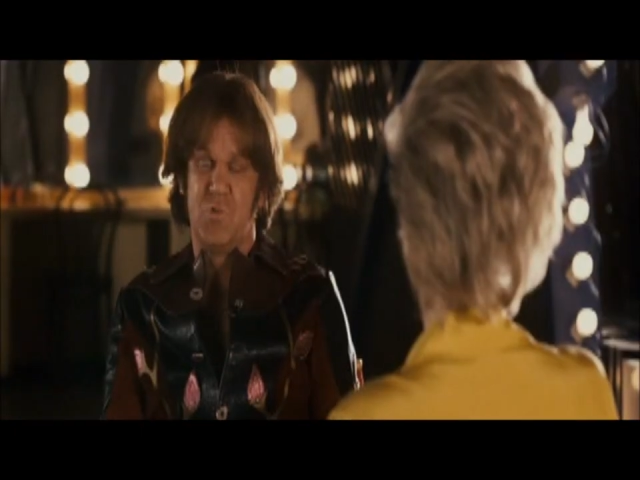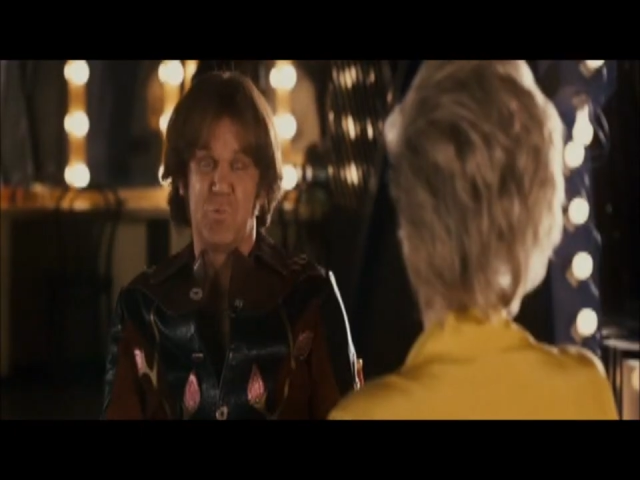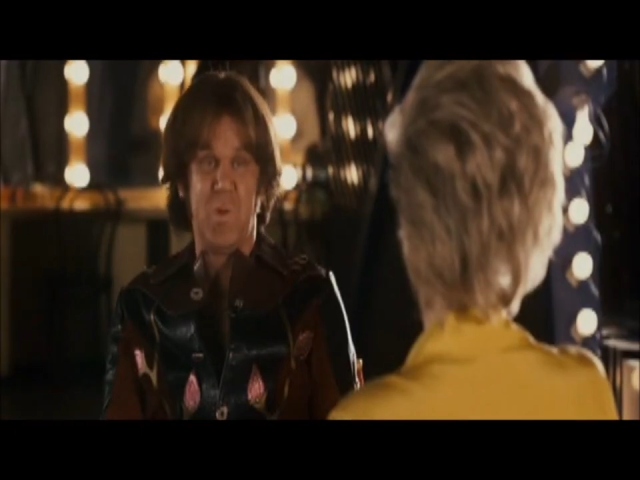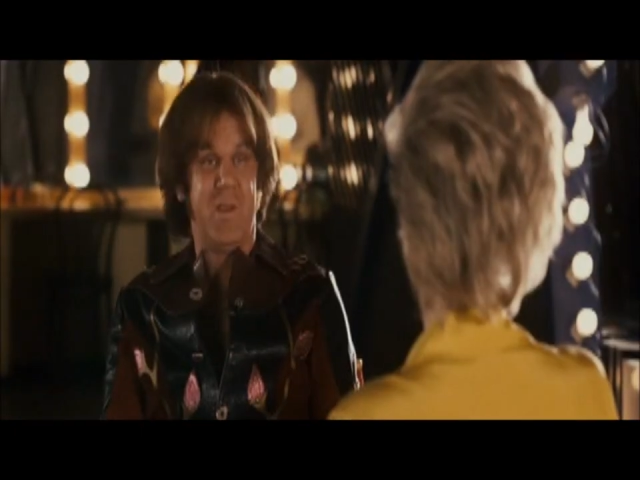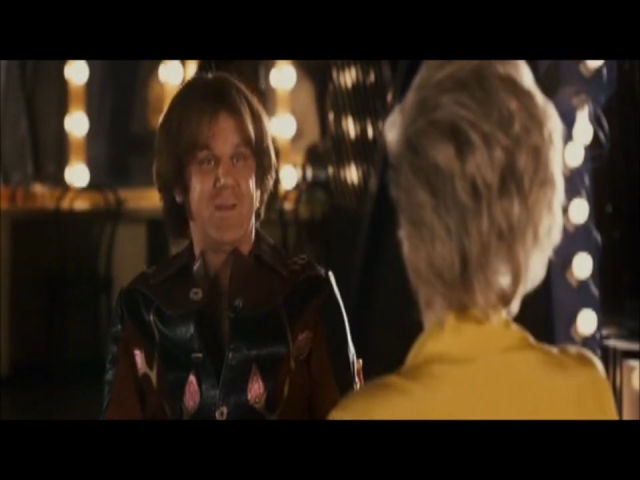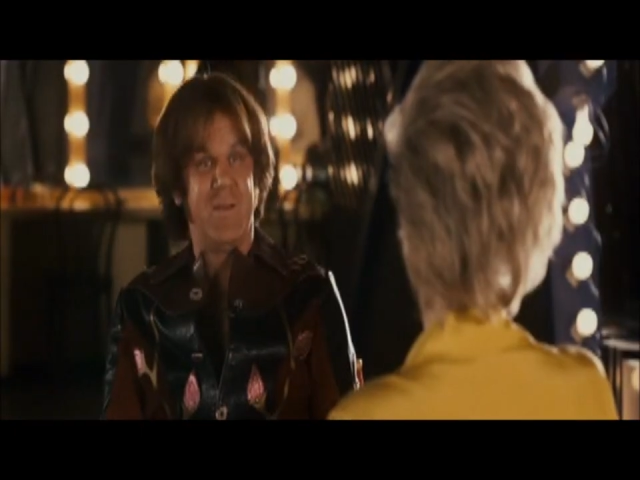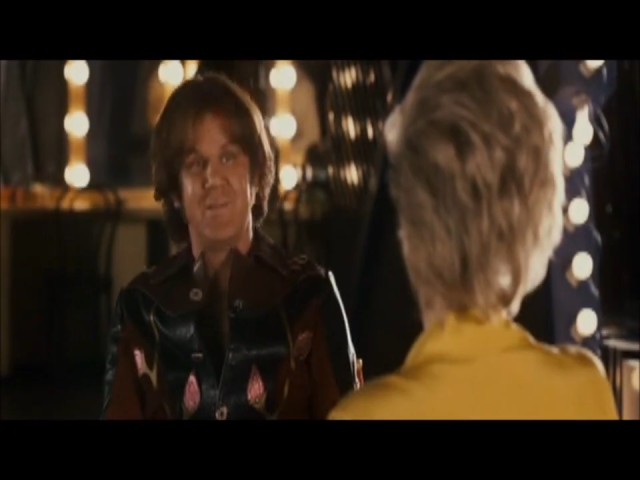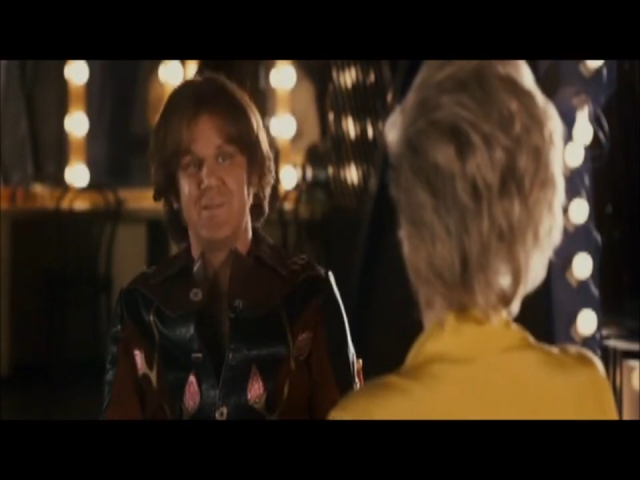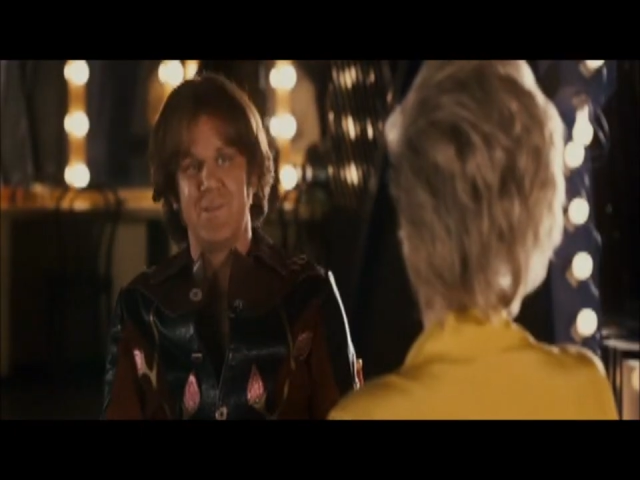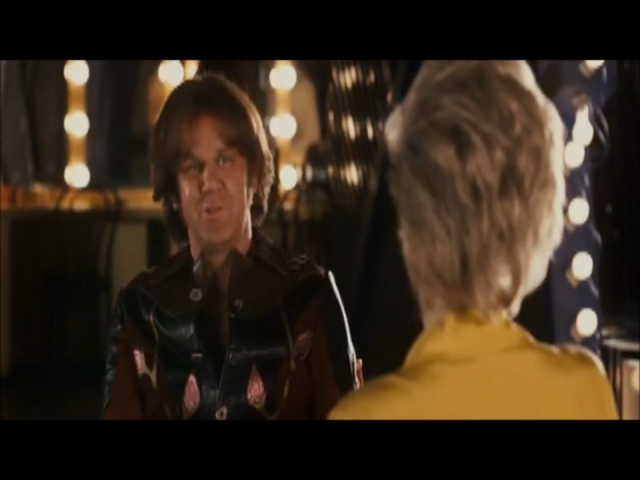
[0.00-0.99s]

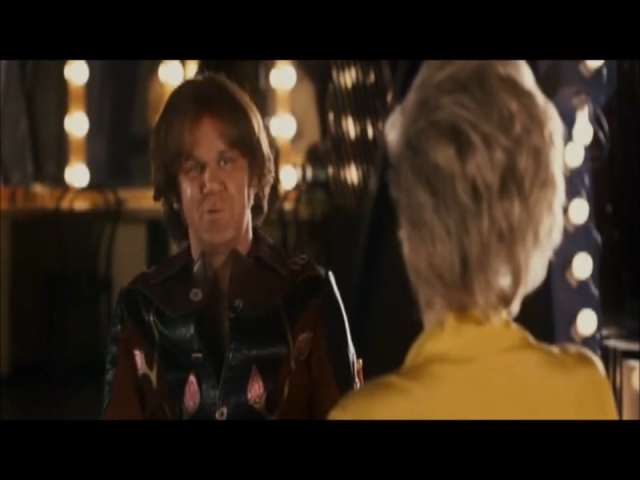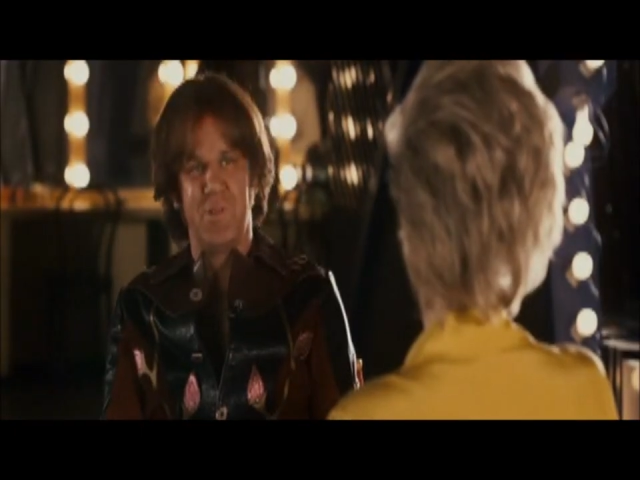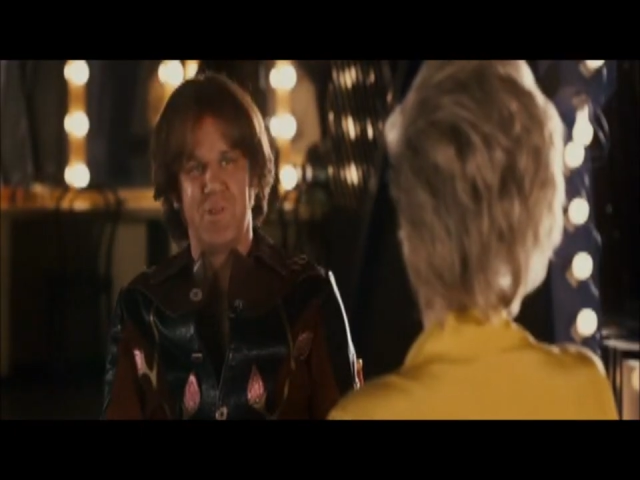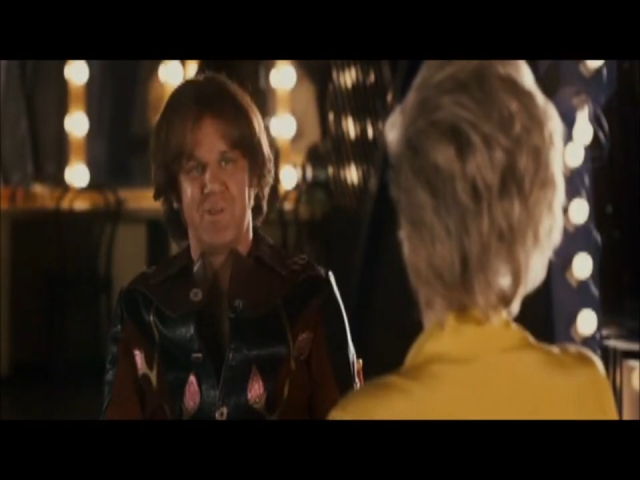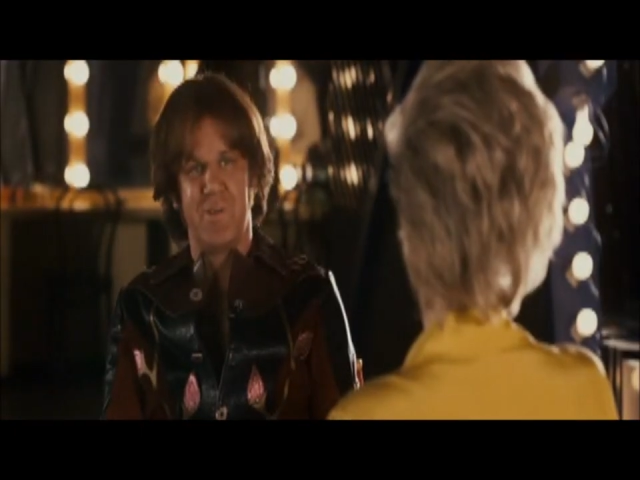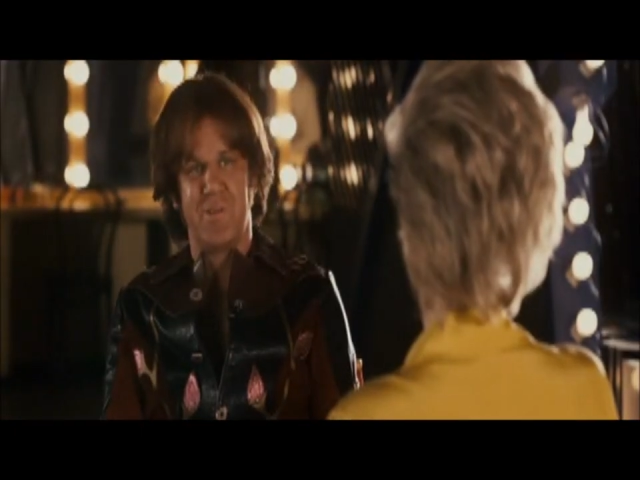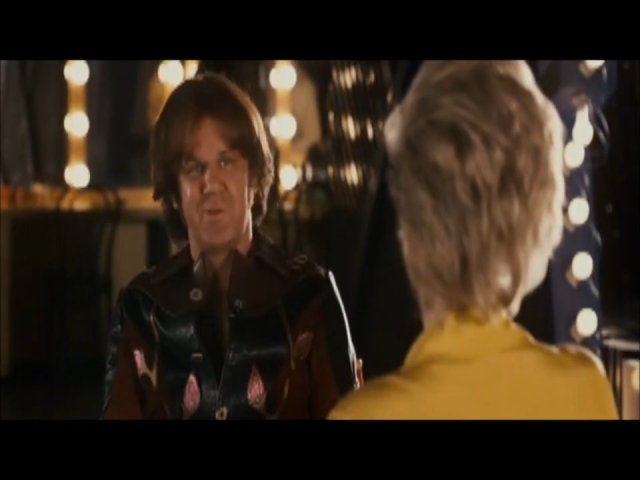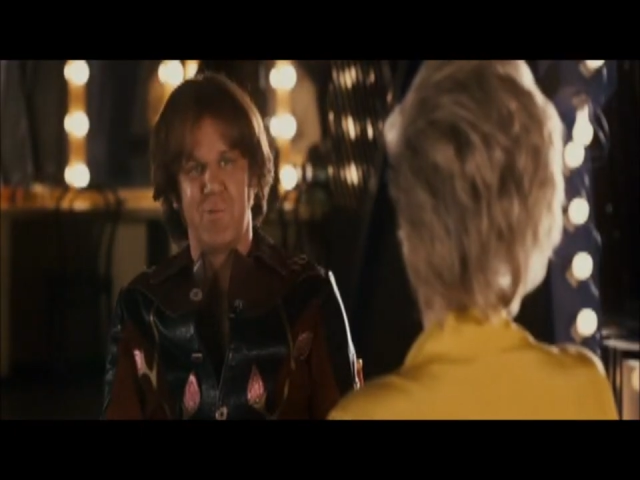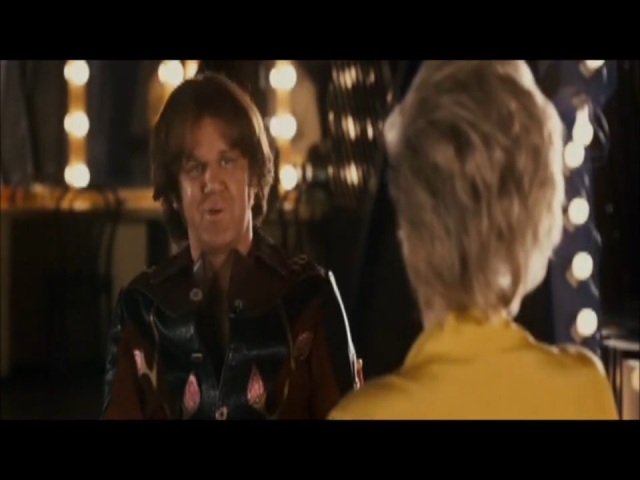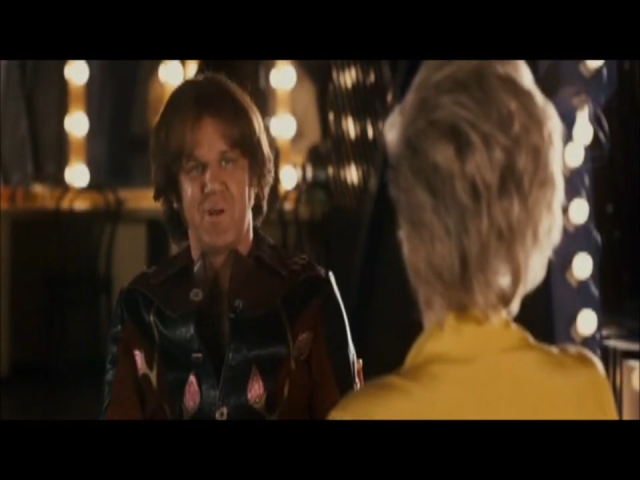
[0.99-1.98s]
speak to each
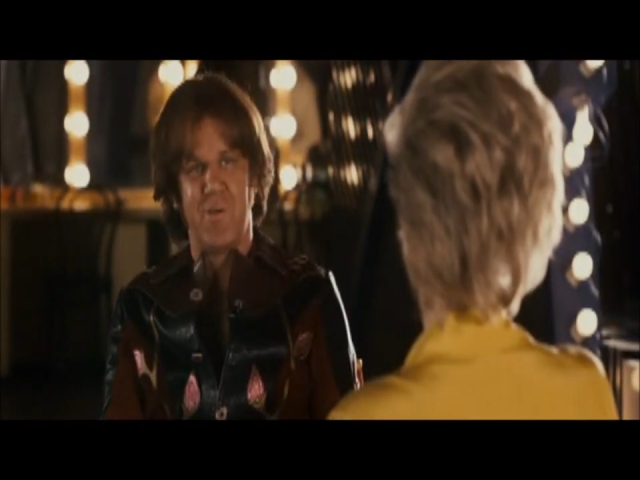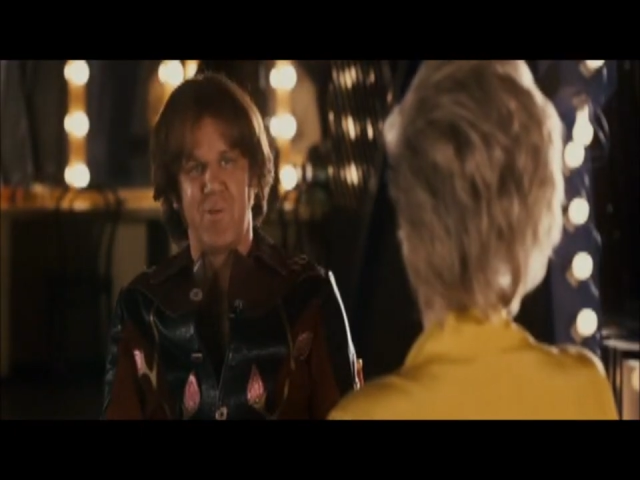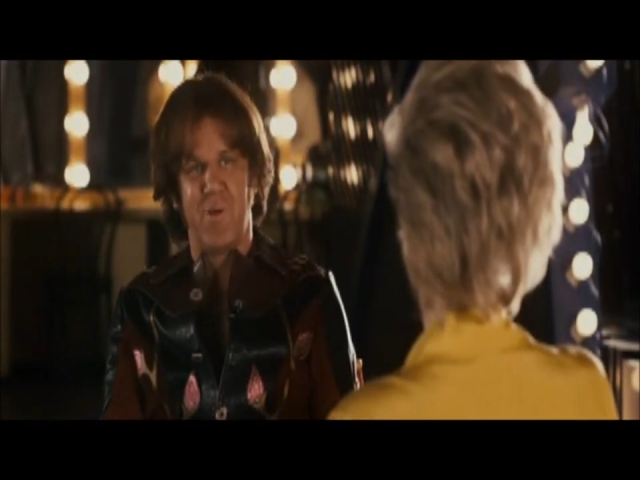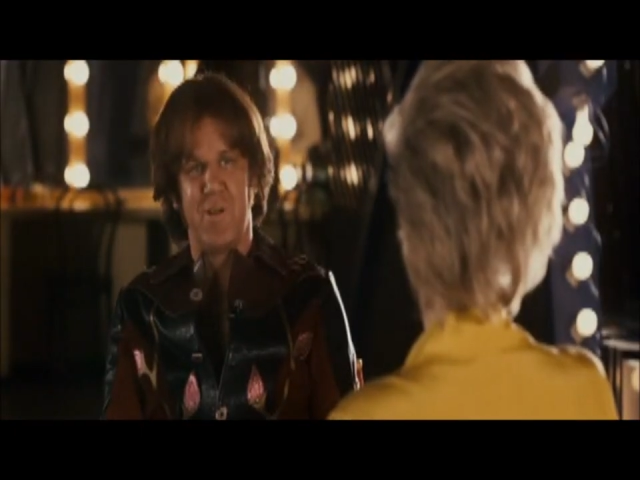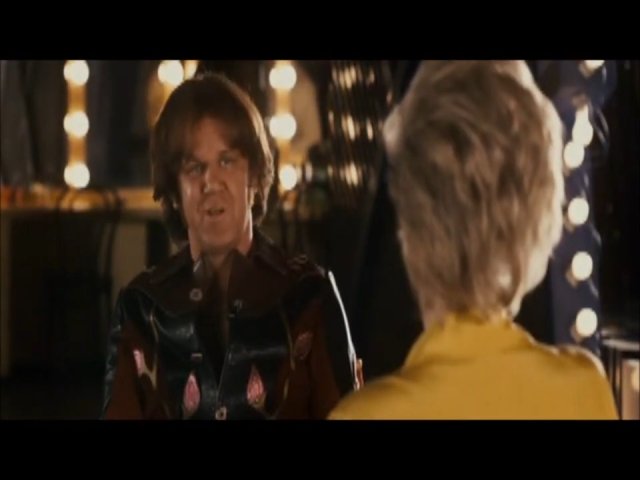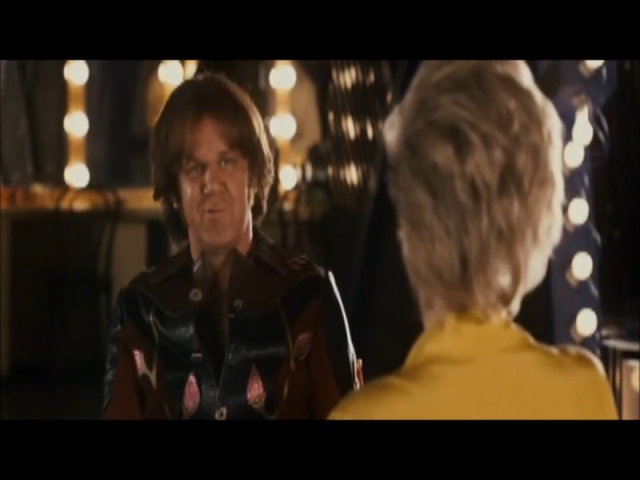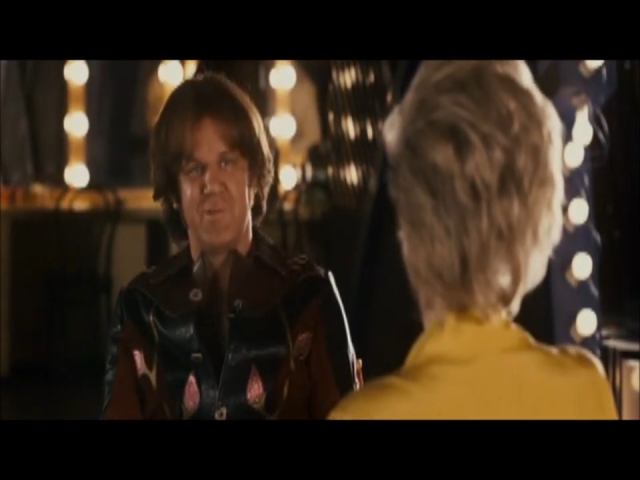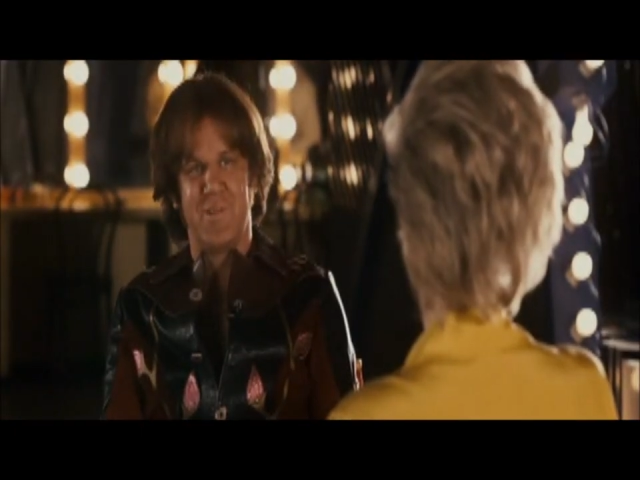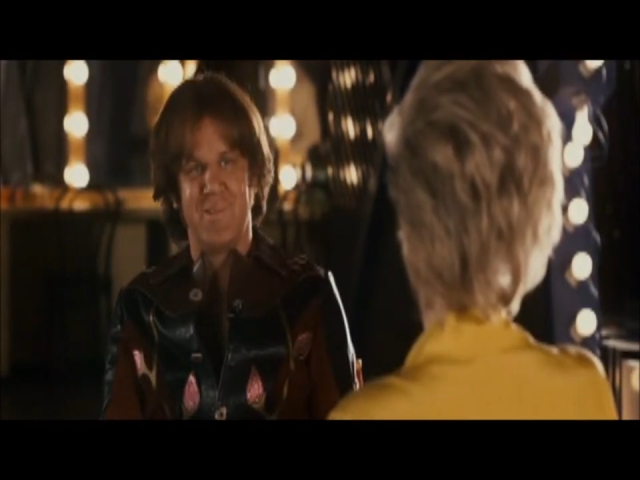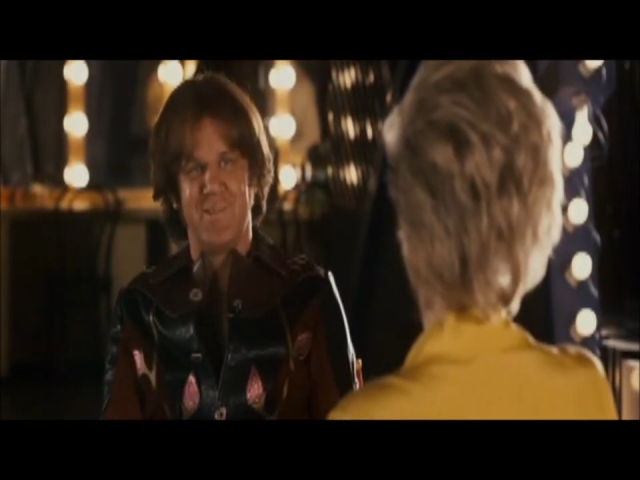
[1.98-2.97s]
other, so we're not very
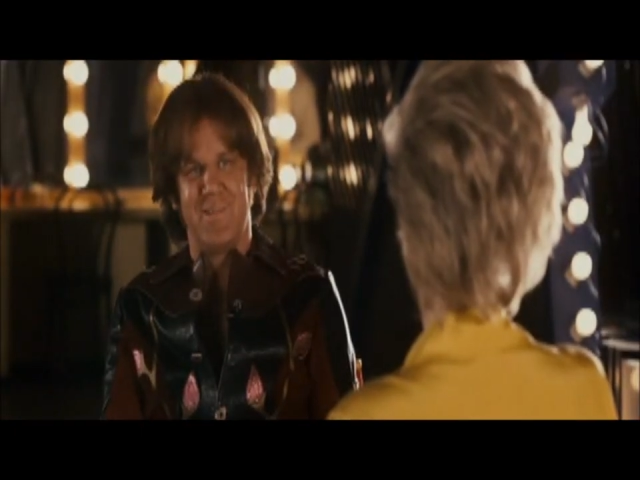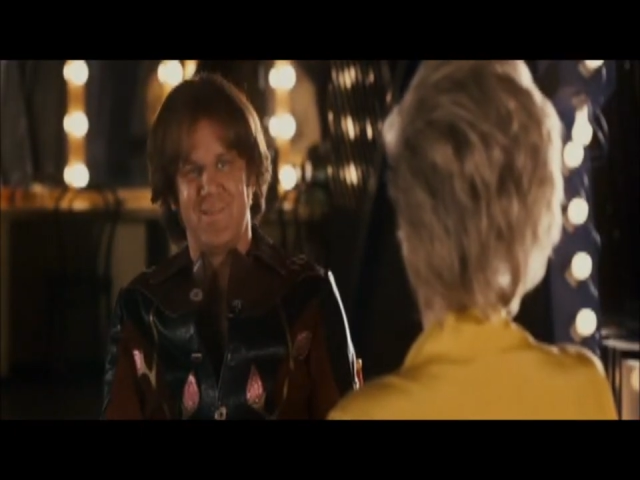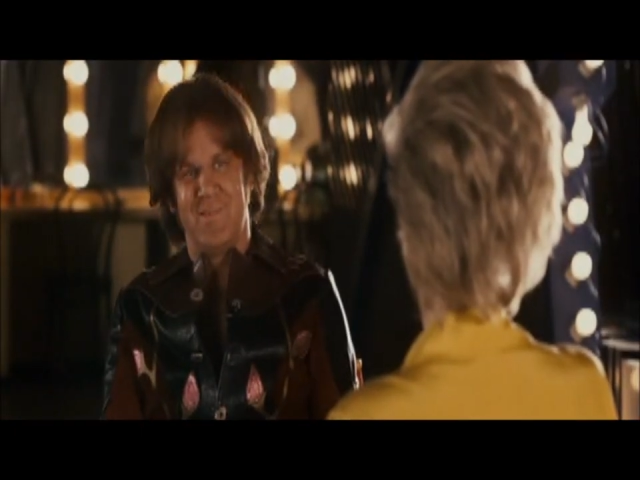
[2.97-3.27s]
close.